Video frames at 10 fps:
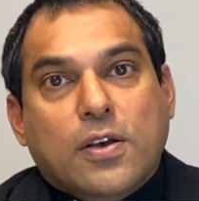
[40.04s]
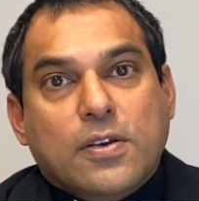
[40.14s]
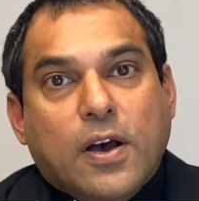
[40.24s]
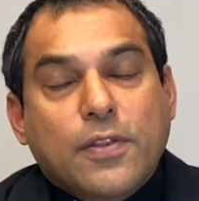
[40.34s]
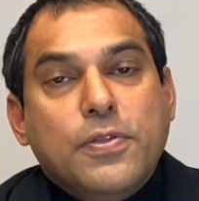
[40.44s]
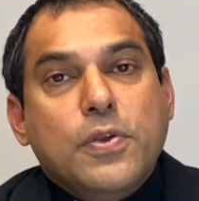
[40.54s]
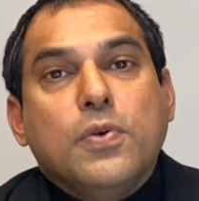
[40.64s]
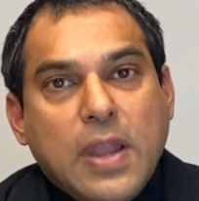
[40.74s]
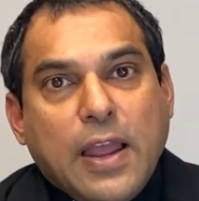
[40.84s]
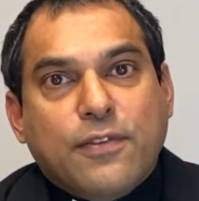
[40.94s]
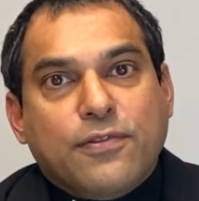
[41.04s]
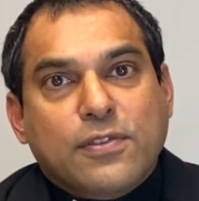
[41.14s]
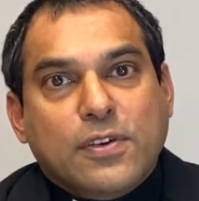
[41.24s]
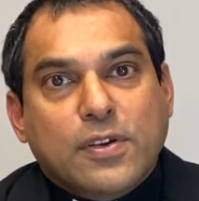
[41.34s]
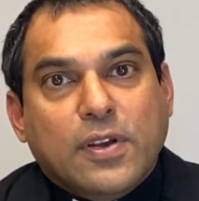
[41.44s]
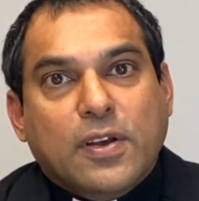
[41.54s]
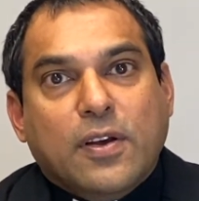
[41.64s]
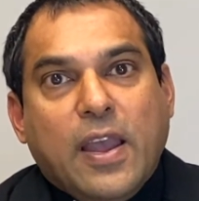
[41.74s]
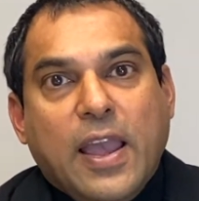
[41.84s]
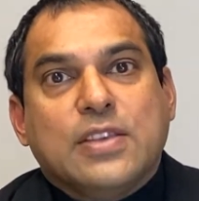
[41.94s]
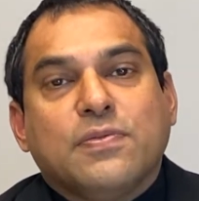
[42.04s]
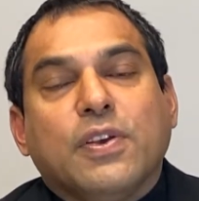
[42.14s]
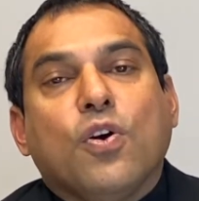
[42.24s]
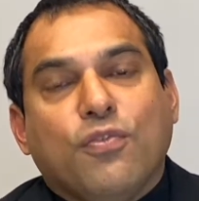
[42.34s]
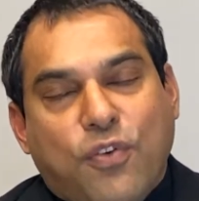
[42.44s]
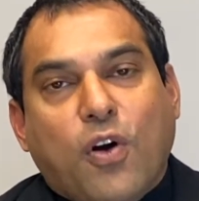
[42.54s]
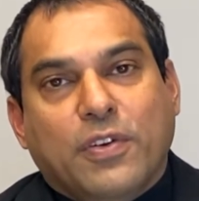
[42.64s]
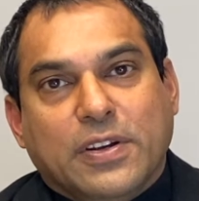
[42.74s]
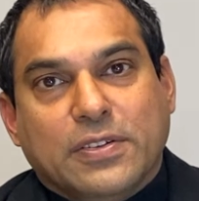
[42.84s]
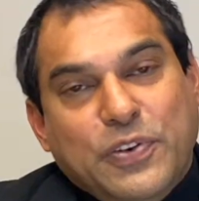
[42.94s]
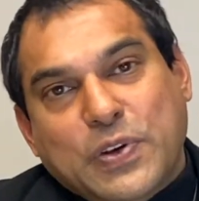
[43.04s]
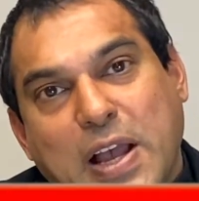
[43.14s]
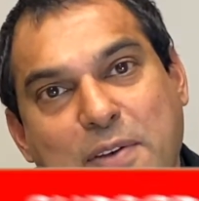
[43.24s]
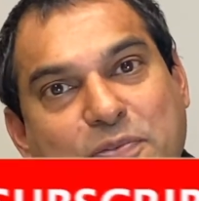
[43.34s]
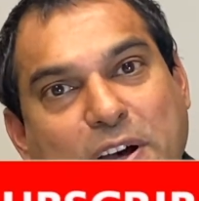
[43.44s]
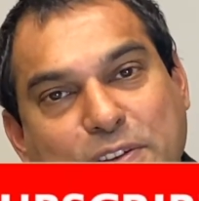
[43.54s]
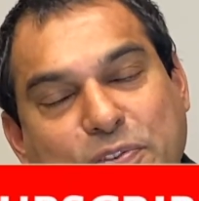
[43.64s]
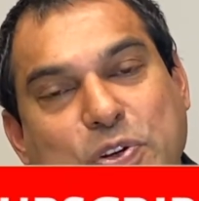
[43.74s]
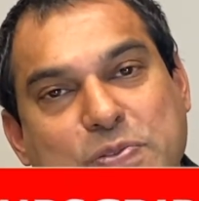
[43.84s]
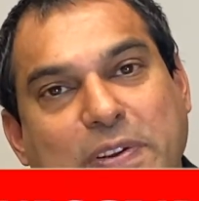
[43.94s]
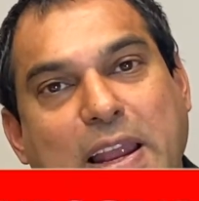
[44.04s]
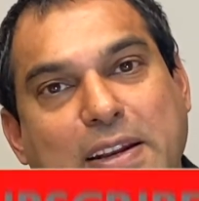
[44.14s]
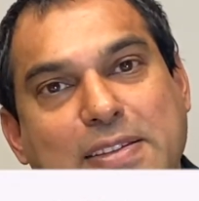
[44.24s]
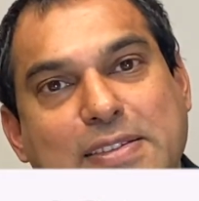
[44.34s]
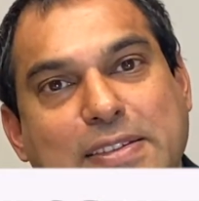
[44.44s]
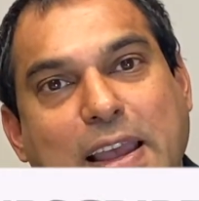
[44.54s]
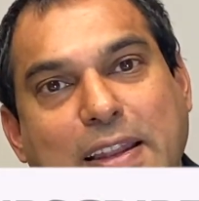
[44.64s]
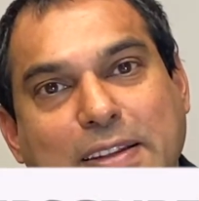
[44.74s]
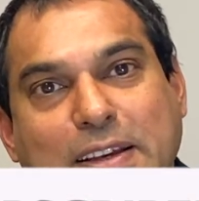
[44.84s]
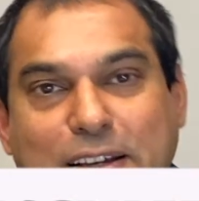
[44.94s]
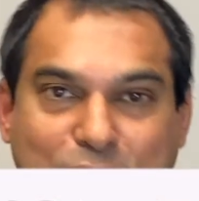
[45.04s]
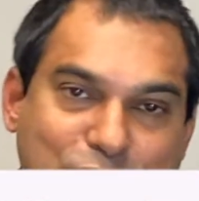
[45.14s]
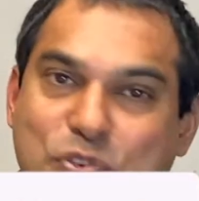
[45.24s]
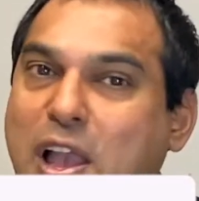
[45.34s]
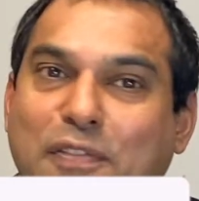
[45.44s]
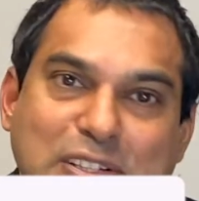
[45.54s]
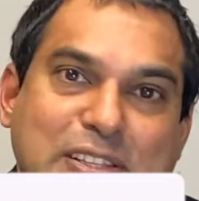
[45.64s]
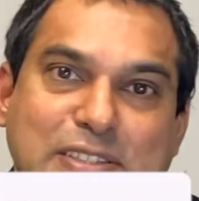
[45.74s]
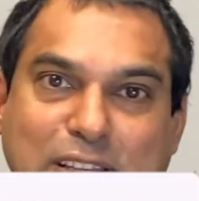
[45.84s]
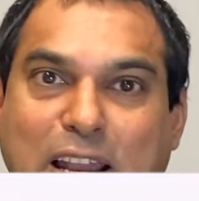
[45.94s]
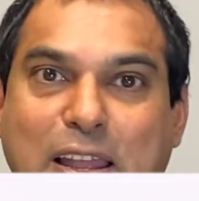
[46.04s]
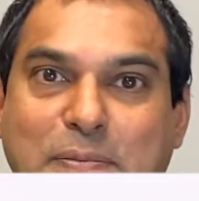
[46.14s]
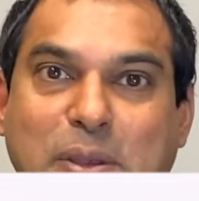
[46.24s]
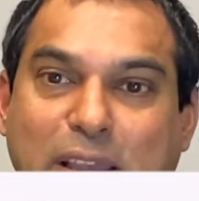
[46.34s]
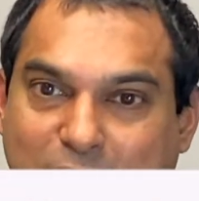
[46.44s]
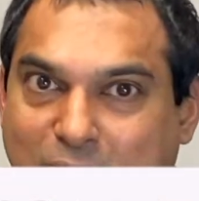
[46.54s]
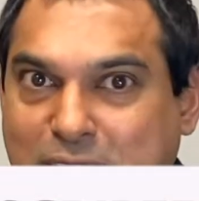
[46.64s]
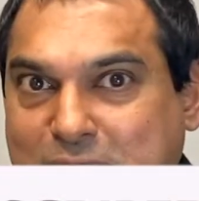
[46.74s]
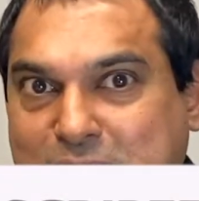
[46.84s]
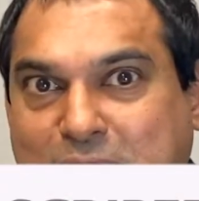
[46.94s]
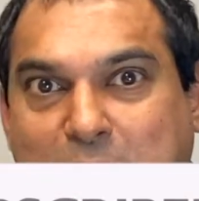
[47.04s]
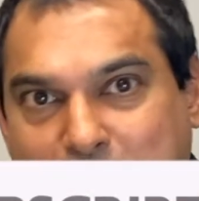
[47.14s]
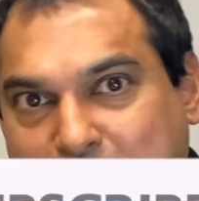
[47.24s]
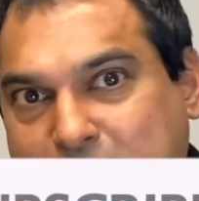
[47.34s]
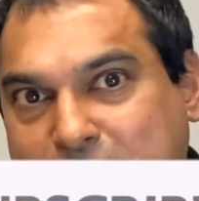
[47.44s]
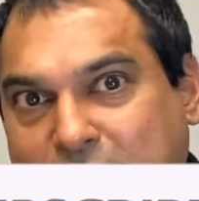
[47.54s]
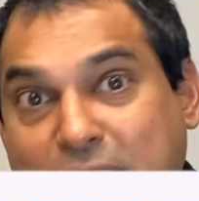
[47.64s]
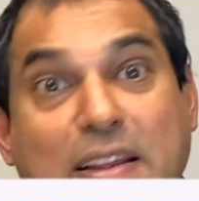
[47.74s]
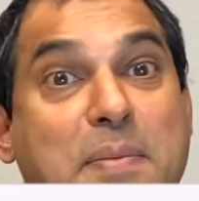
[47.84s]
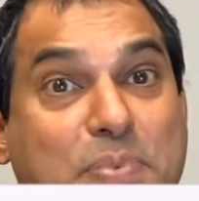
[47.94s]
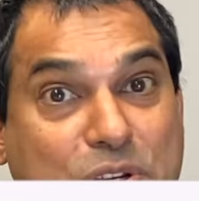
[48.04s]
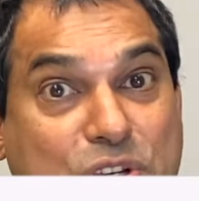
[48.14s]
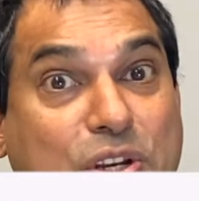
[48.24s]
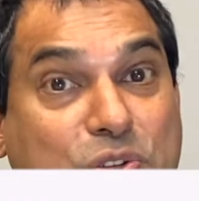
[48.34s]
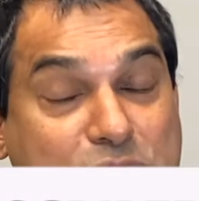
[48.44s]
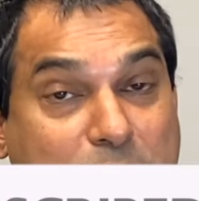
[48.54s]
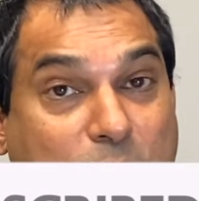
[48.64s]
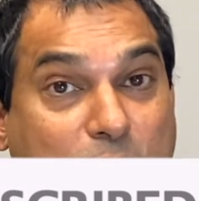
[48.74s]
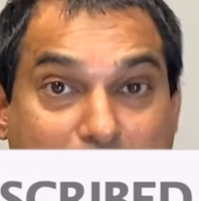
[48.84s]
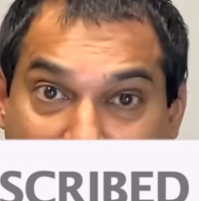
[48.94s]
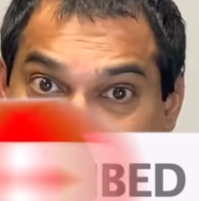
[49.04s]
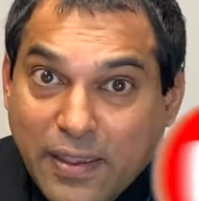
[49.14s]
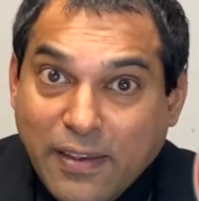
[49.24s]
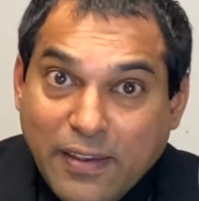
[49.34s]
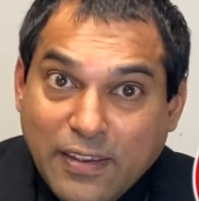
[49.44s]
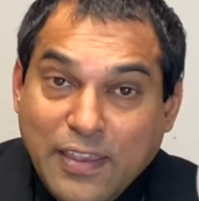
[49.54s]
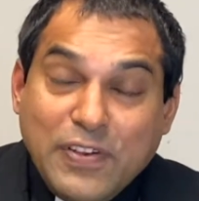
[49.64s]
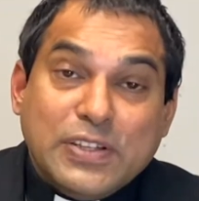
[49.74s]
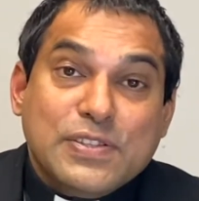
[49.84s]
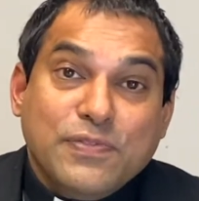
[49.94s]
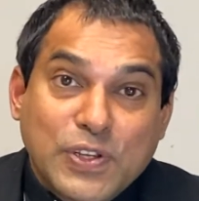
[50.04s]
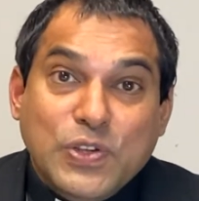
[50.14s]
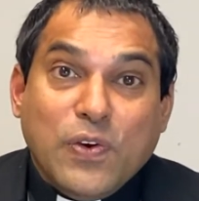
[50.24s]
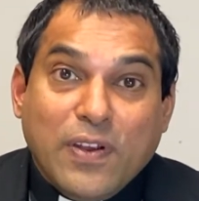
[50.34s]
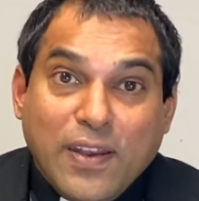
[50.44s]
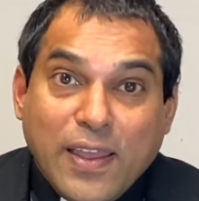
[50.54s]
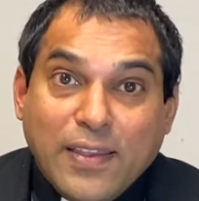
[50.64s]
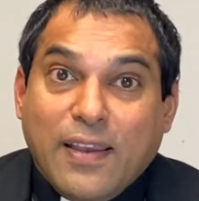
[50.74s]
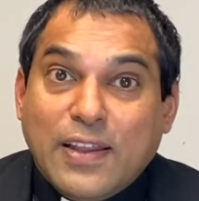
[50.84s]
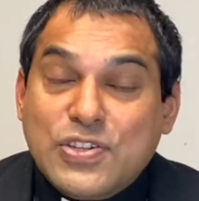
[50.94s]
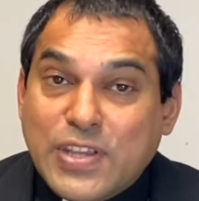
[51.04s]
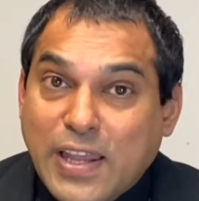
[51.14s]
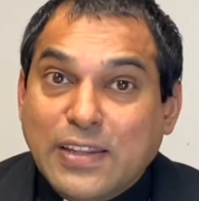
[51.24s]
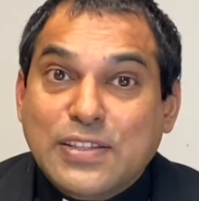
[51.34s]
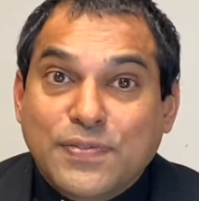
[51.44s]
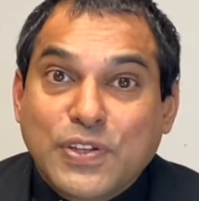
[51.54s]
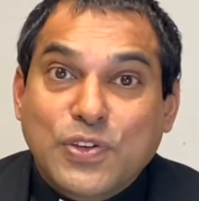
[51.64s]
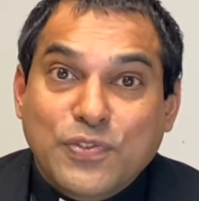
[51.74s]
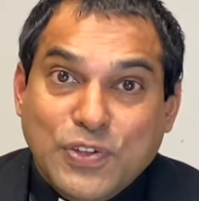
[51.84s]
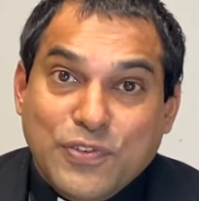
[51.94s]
a new life as we go forward. I'm Father Feroz Fernandes, and if you haven't subscribed, hit the subscribe button, and I appreciate your support by giving this video a like and sharing this video with your